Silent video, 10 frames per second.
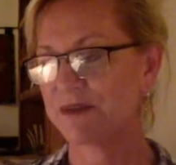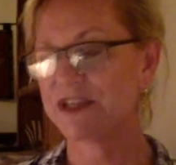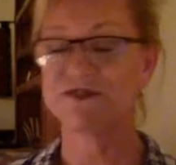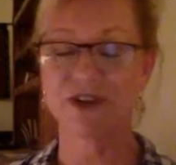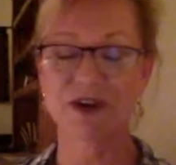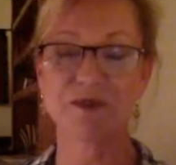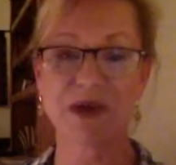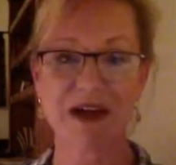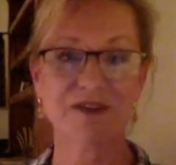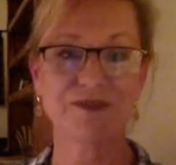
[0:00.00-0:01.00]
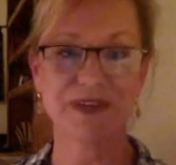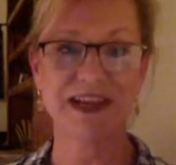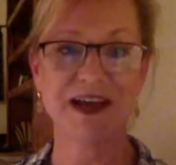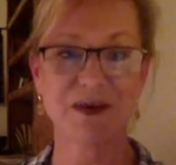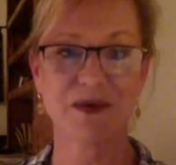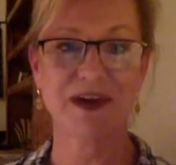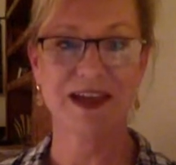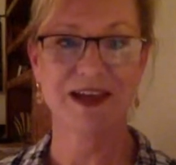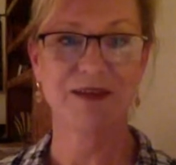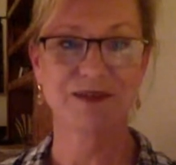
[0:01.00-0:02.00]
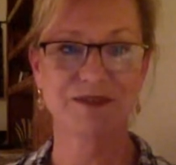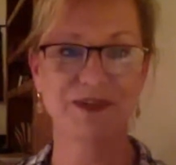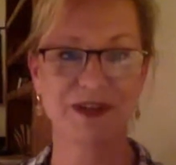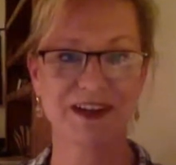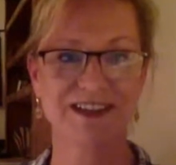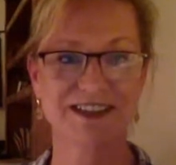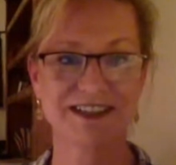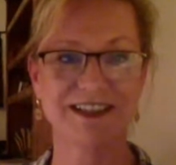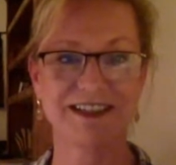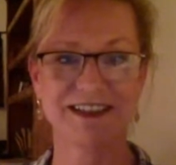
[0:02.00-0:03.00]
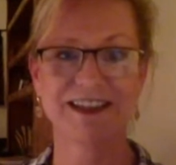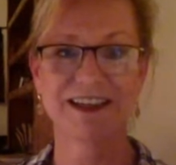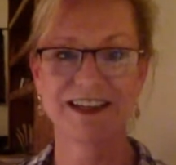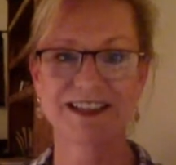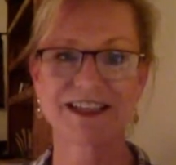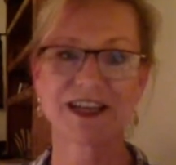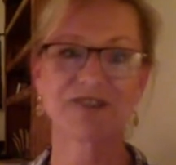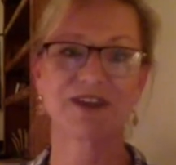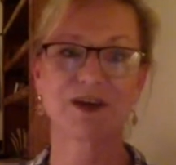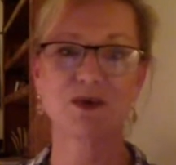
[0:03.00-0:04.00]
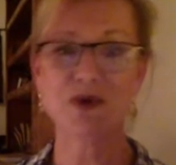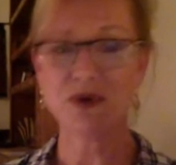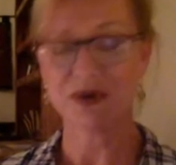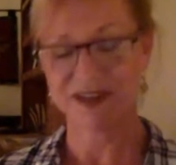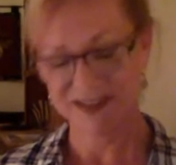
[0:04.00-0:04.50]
He's very proud of me now where I am, to be honest. He's kind of like, woo,